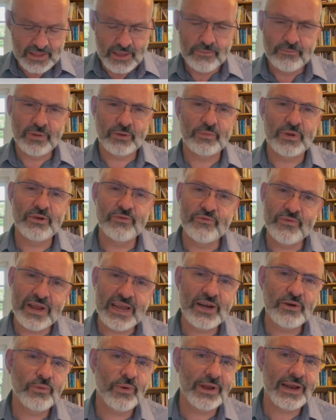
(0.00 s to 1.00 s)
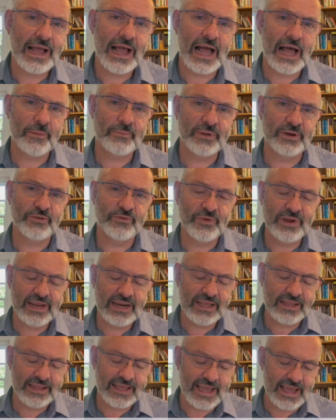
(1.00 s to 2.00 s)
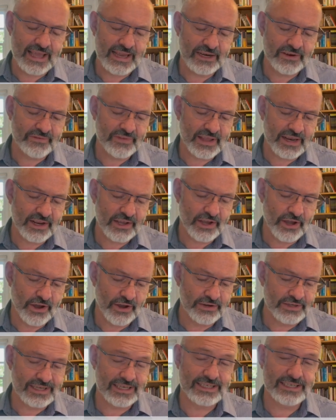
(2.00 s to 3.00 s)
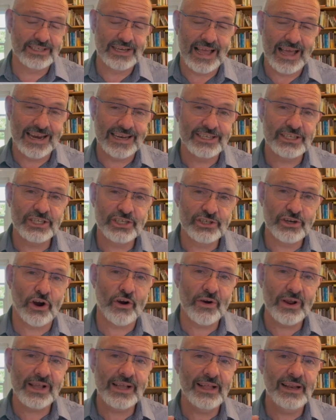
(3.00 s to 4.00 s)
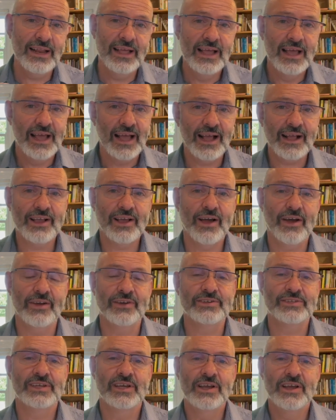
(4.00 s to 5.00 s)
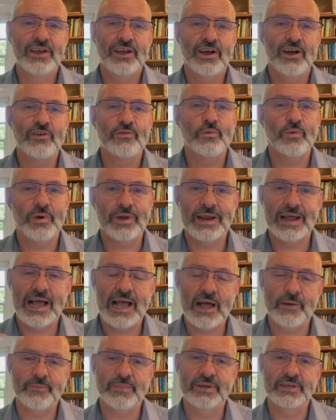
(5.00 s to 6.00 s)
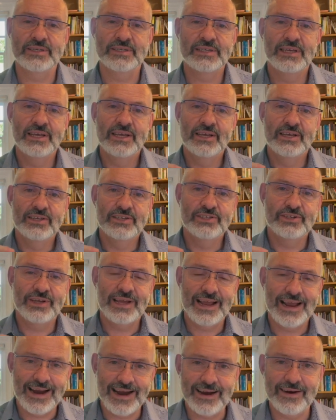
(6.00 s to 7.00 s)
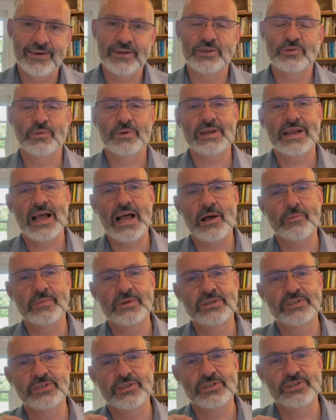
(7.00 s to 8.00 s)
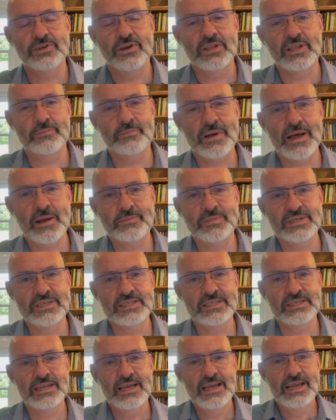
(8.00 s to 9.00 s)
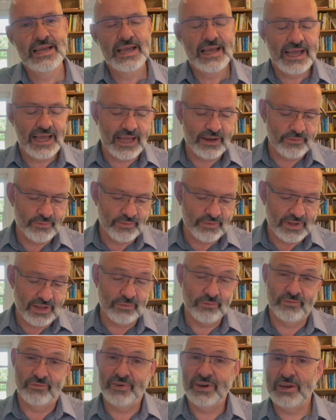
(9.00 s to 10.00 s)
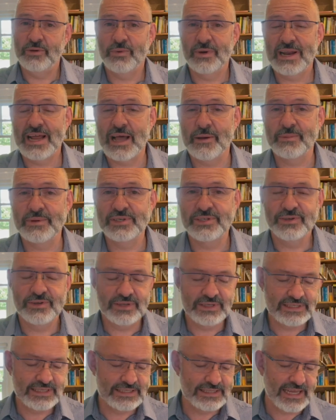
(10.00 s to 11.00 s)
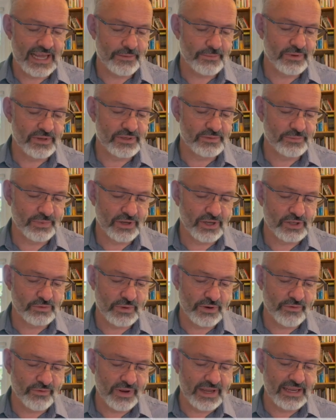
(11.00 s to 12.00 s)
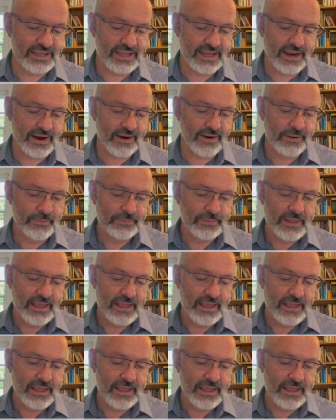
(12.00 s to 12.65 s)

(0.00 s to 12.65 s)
But we read what happened really at the end of that account, an historical account of what happened to Herod, what happened to John the Baptist, and really what happened to his disciples. Because we read there,